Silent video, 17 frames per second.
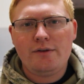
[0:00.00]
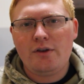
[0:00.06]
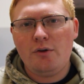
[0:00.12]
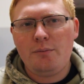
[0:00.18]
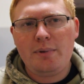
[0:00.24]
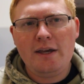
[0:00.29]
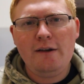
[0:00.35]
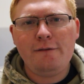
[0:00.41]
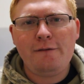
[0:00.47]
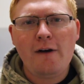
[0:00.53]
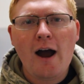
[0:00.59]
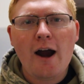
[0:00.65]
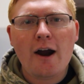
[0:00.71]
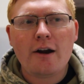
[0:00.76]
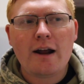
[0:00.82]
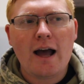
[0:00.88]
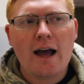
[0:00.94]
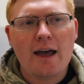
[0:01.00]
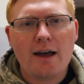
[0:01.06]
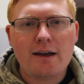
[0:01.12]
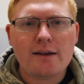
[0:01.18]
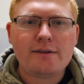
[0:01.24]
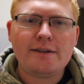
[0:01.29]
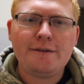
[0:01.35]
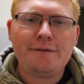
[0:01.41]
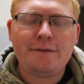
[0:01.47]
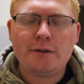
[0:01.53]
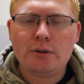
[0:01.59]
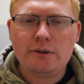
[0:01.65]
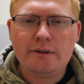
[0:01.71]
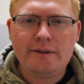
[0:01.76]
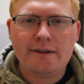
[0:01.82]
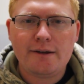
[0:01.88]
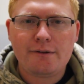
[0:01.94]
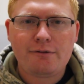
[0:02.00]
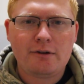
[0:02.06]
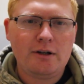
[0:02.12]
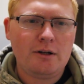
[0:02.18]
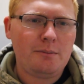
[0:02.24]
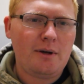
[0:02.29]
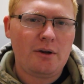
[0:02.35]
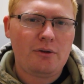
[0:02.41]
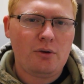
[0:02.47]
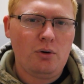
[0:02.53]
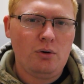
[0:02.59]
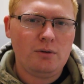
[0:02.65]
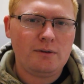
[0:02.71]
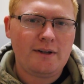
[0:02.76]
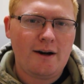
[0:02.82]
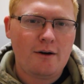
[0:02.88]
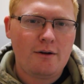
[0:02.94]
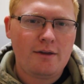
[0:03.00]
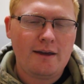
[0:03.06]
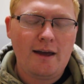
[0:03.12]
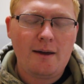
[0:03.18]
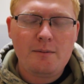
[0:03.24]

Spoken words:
So being fired, I honestly feel indifferent about the whole entire thing.